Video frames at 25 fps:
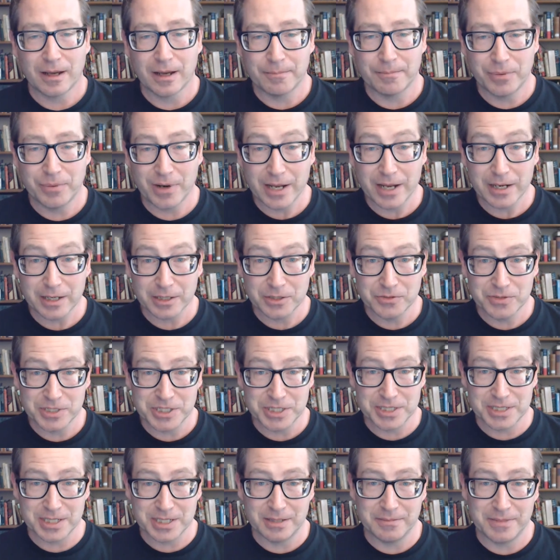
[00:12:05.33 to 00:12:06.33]
product, which
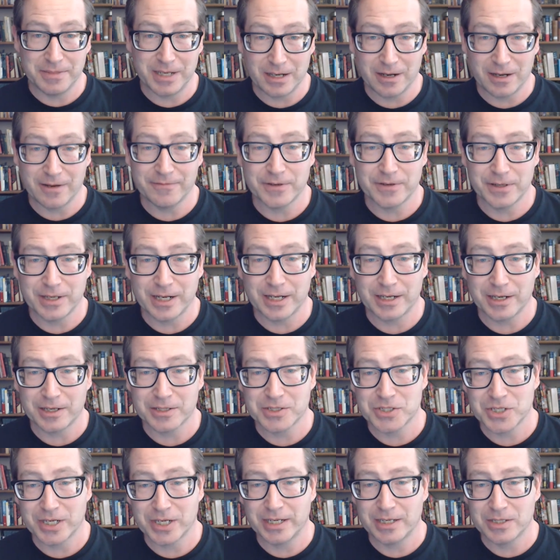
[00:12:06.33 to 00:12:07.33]
is going to be offered on our
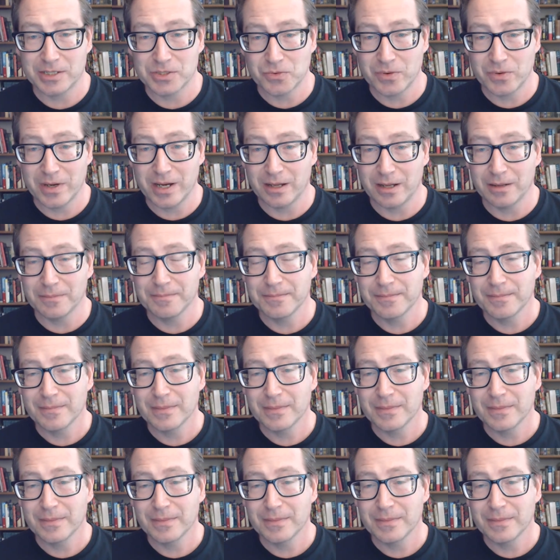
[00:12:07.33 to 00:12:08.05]
site as well.